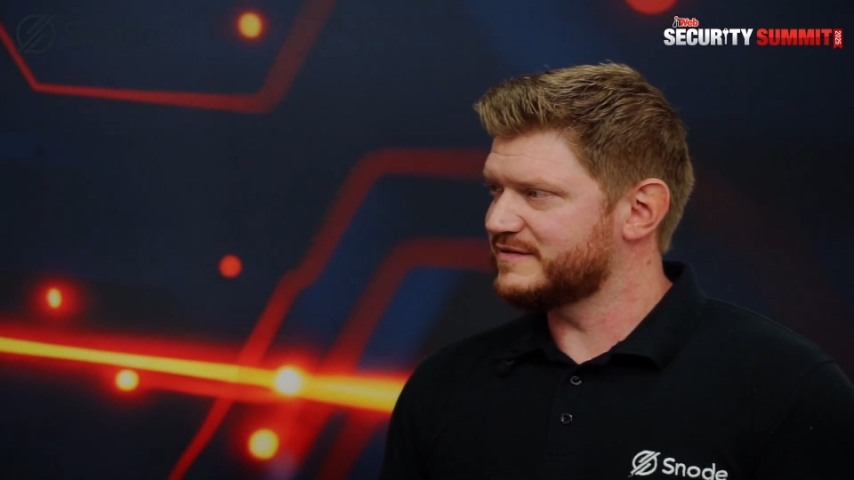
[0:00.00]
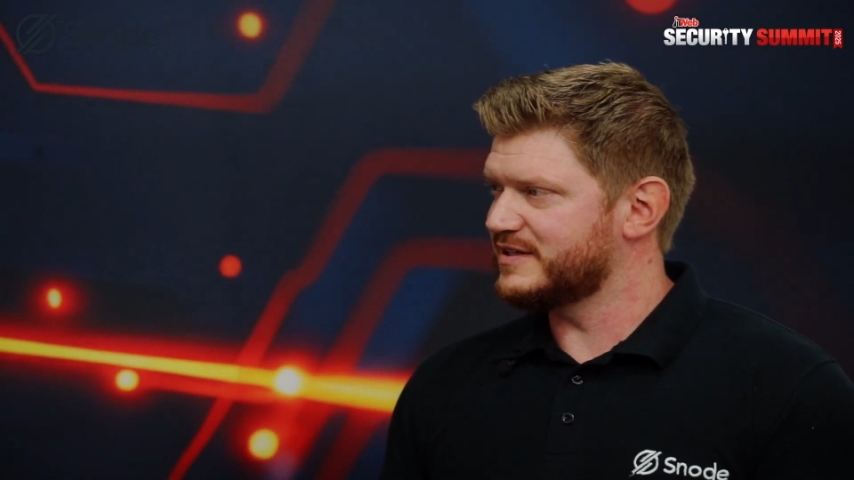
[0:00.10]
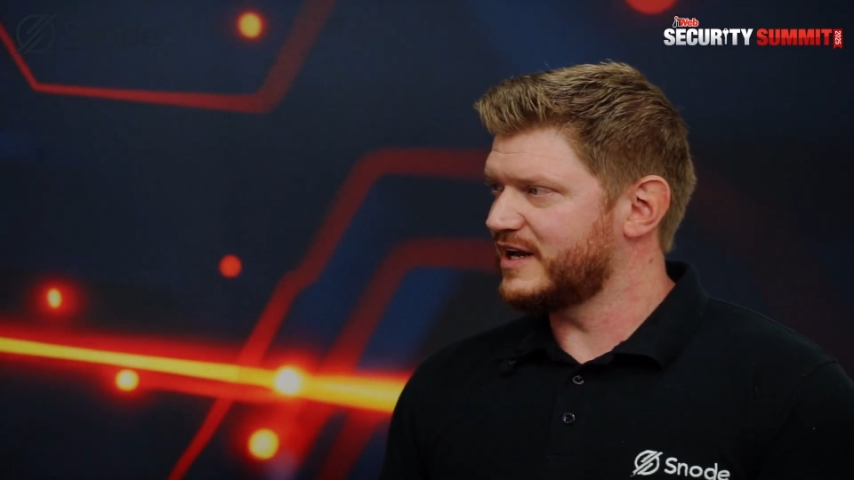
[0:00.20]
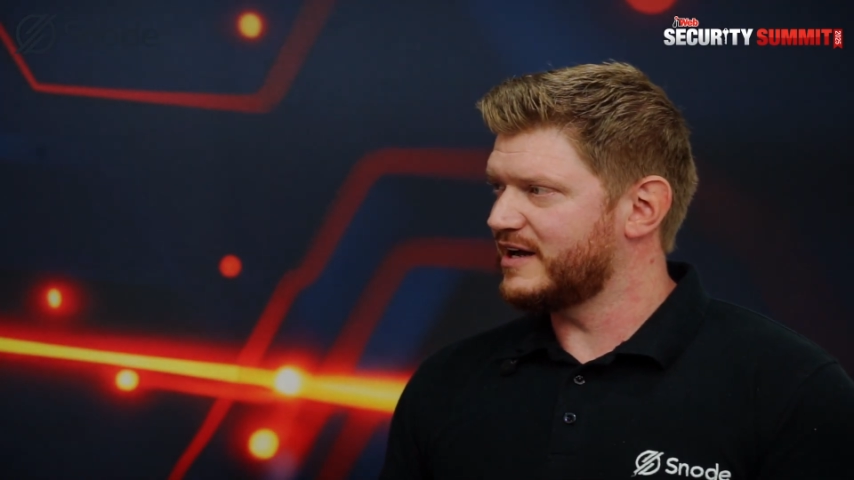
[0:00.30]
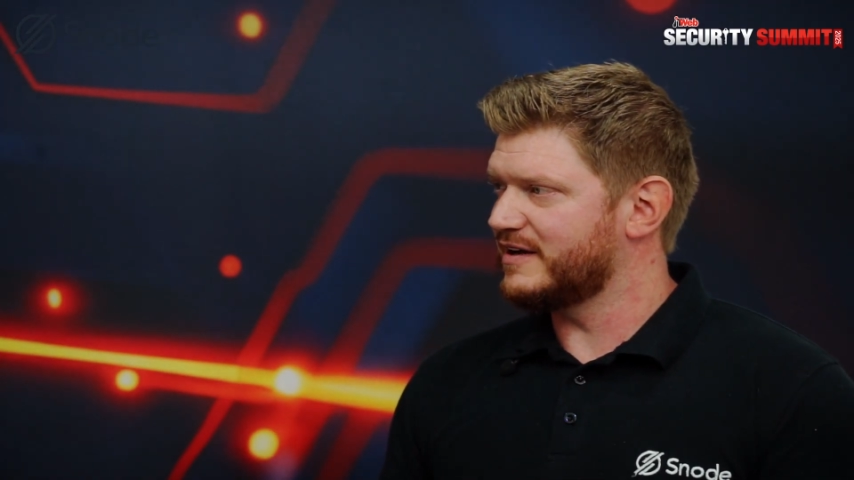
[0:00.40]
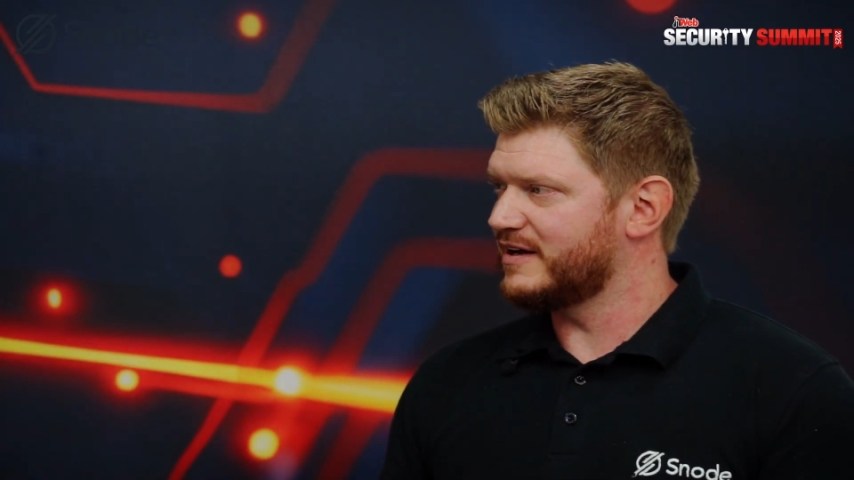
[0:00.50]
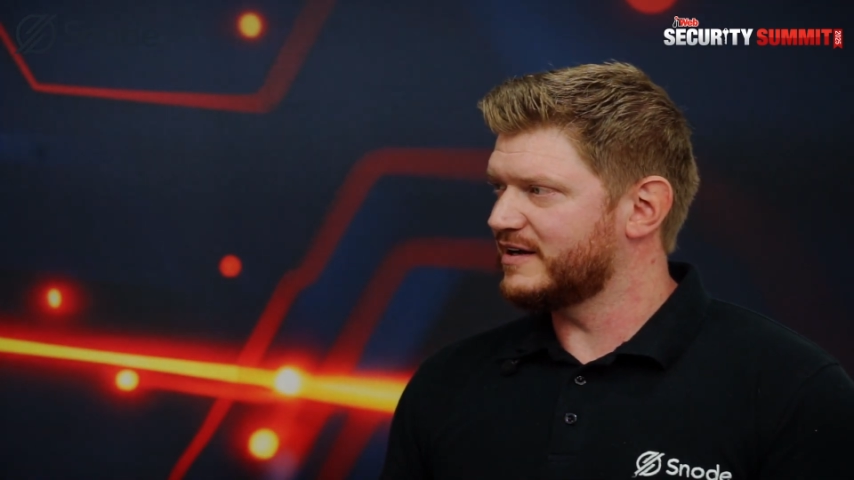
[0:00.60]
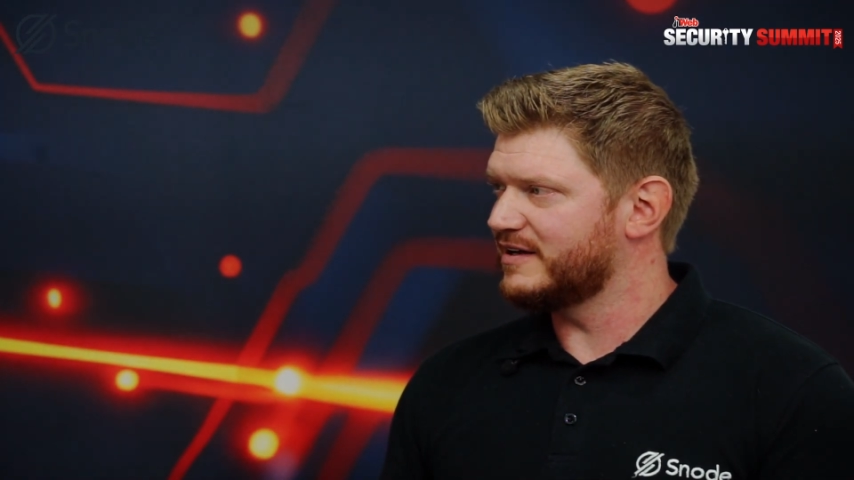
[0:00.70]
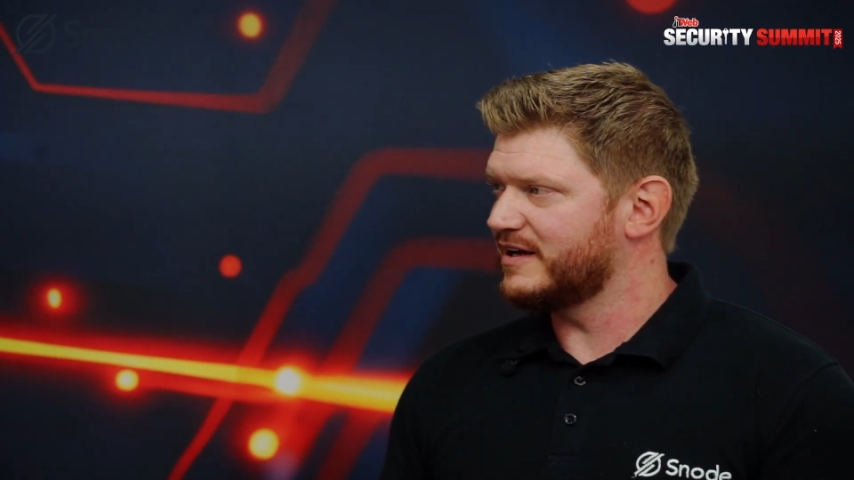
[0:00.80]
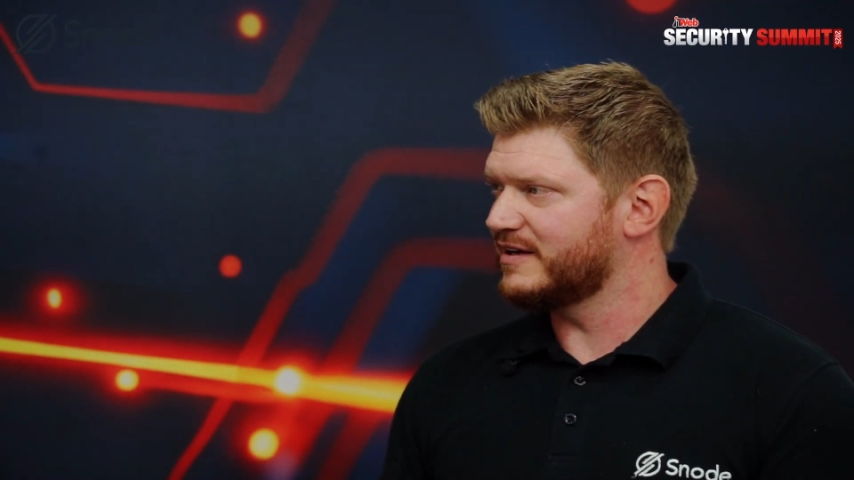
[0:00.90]

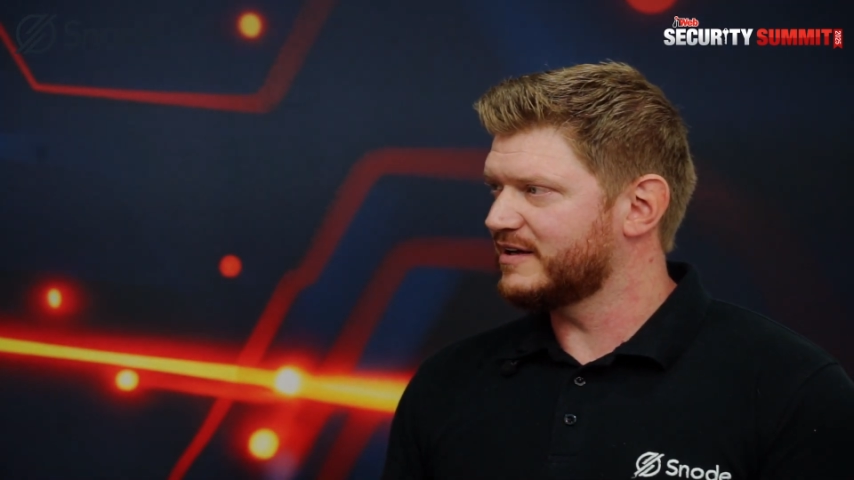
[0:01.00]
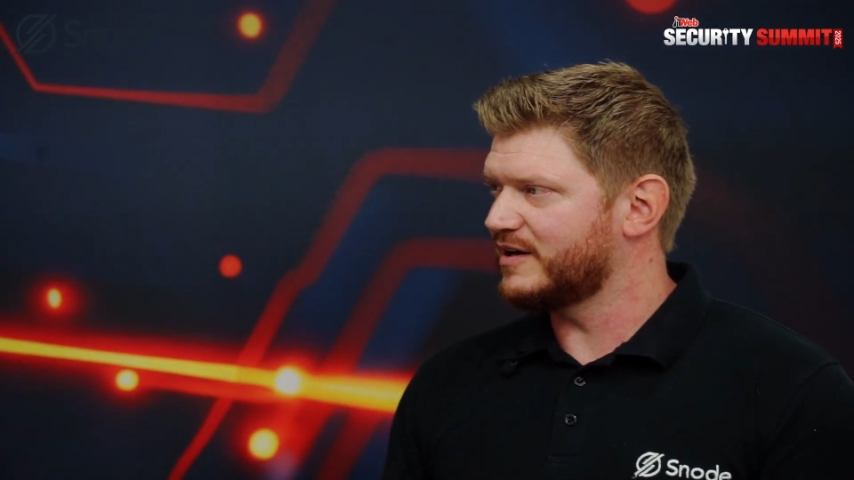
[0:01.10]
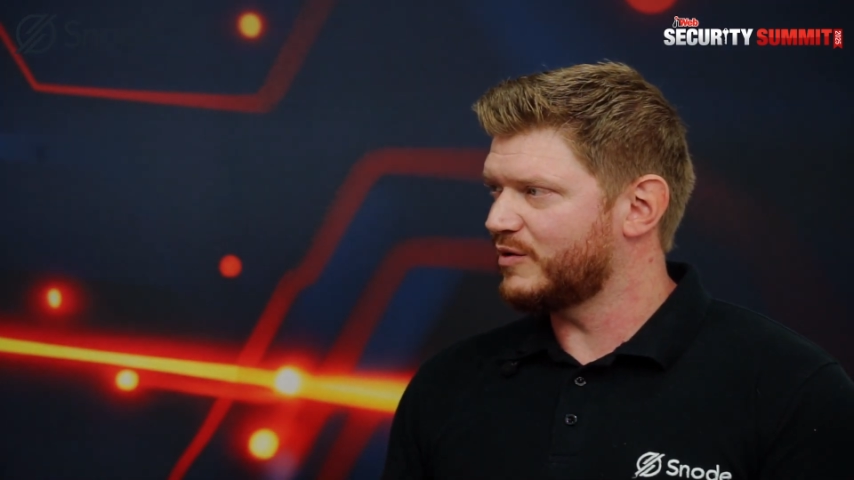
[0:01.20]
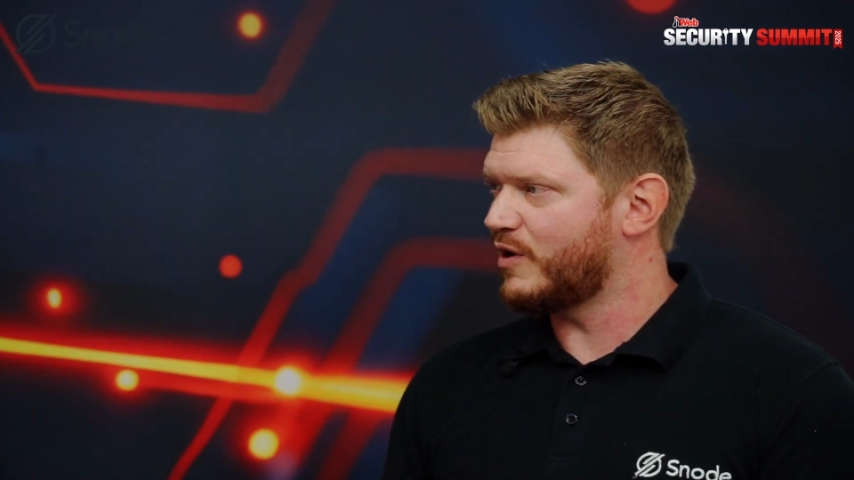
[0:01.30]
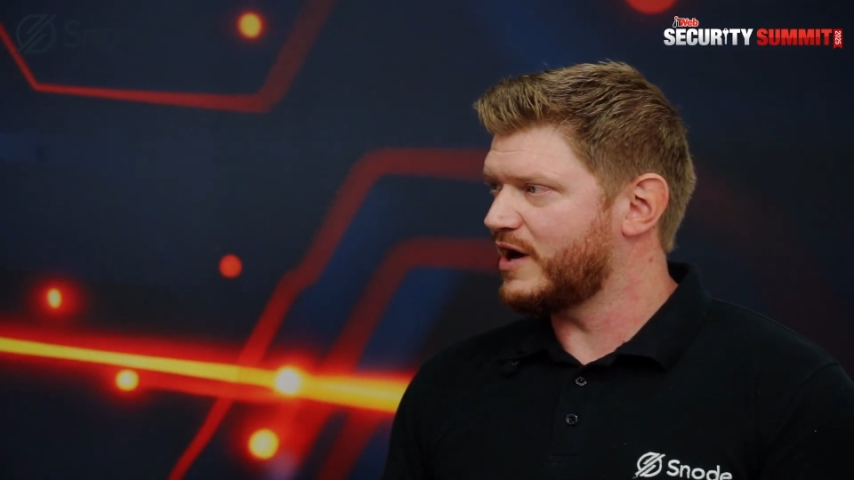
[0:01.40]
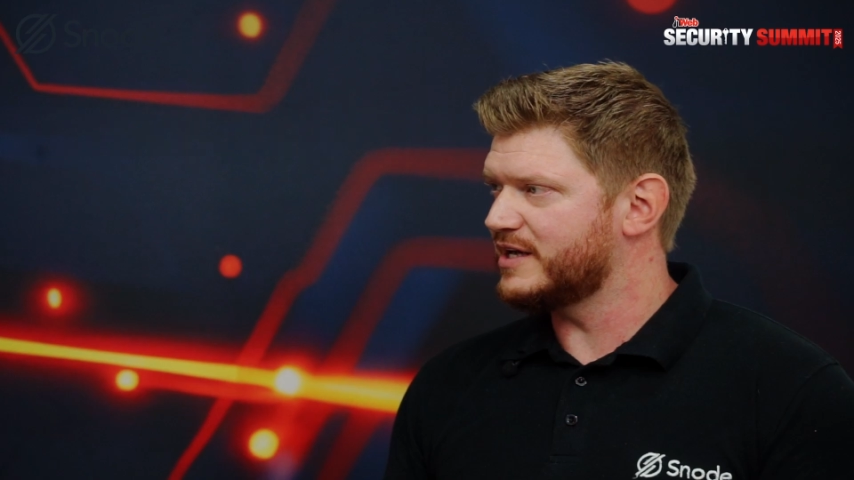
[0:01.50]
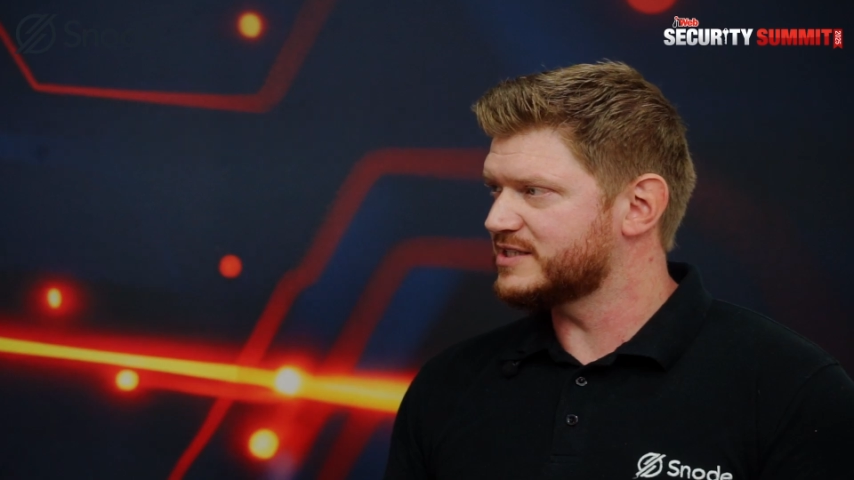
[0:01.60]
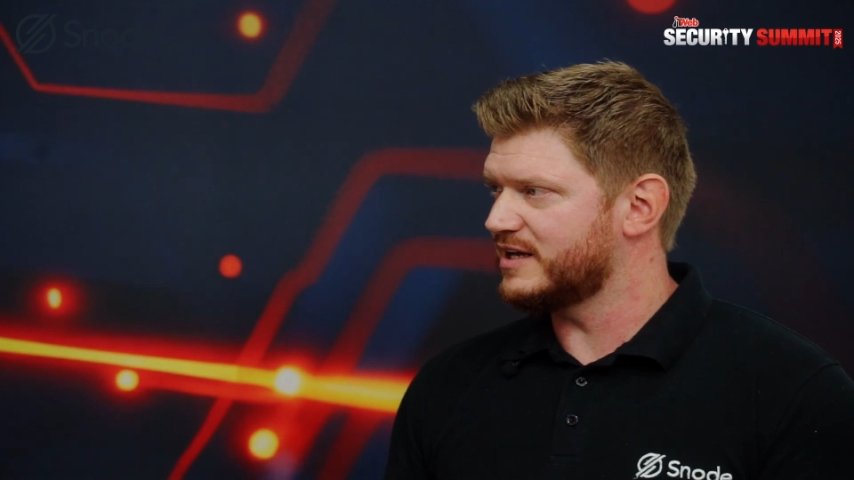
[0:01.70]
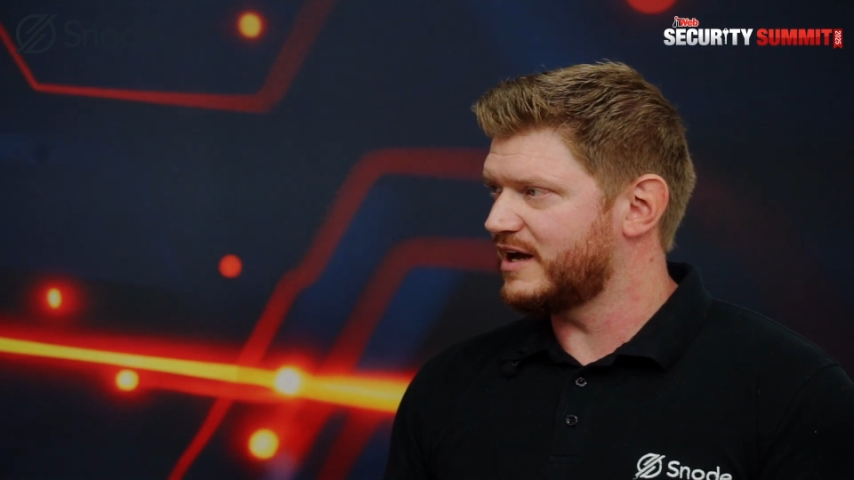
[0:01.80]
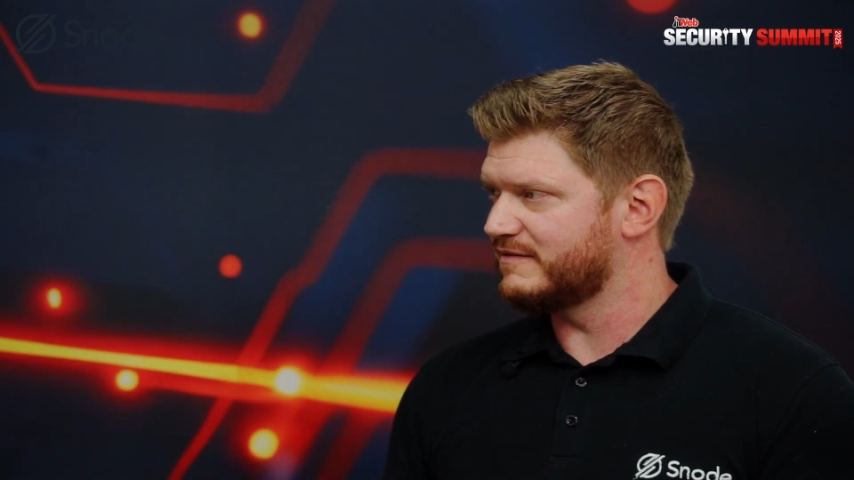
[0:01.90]
a wire
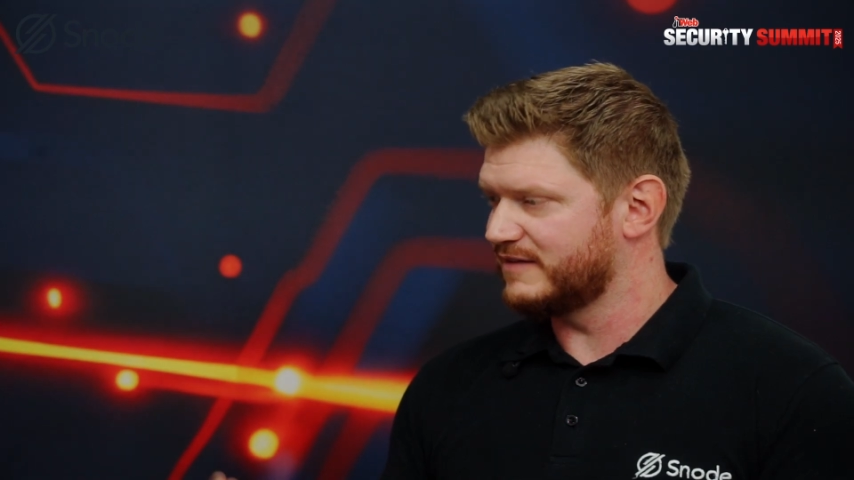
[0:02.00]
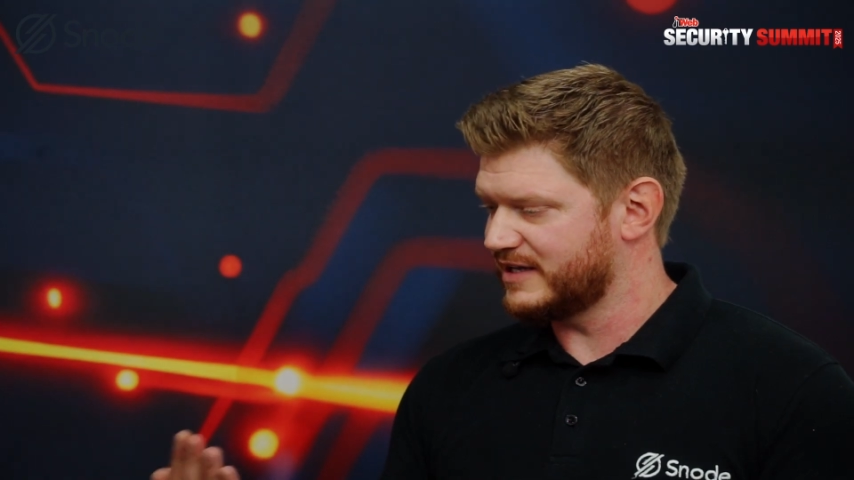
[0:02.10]
is live,